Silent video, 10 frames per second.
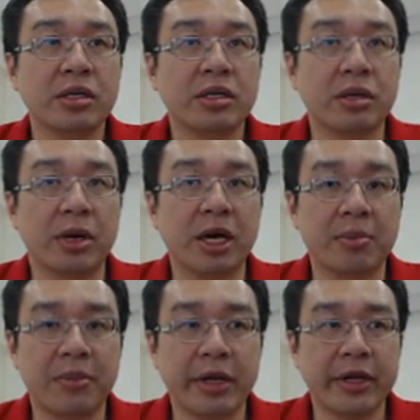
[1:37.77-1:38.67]
the black
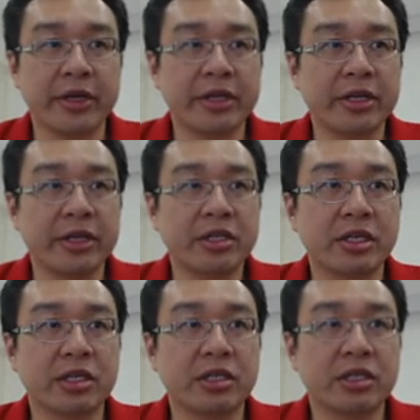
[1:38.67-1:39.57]
play
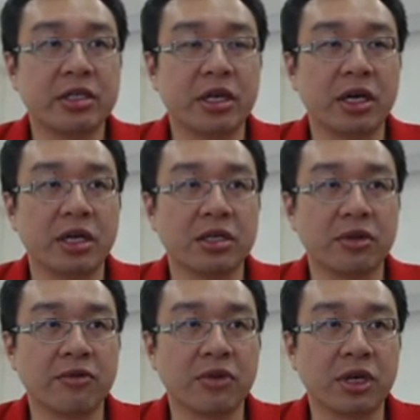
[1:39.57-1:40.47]
e6, as if
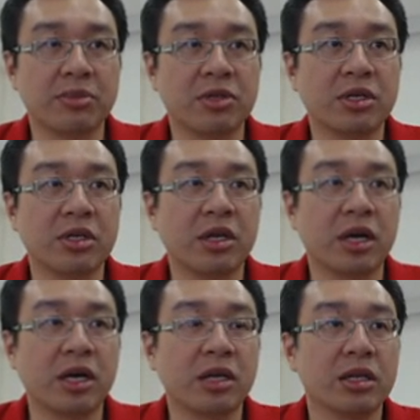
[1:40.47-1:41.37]
you capture the
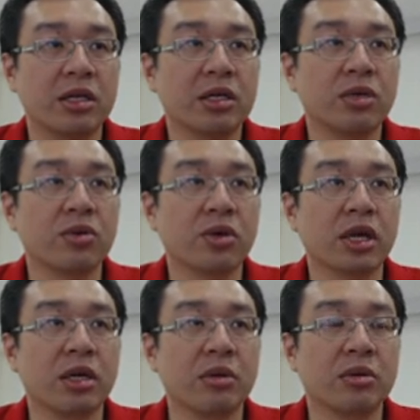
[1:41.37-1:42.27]
knight, you
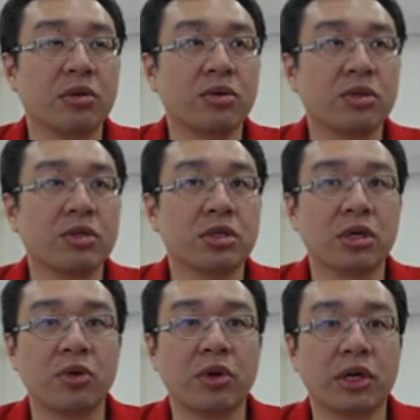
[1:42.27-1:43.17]
can use the
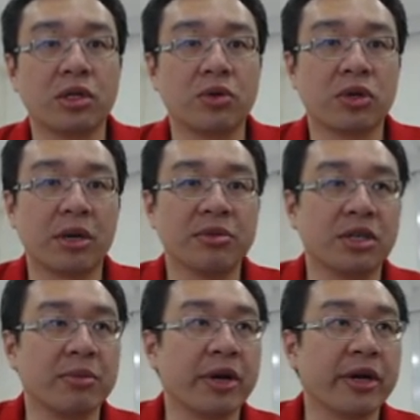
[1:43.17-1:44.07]
queen to capture it
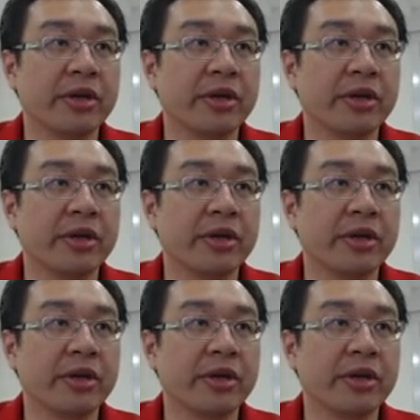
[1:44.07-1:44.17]
back.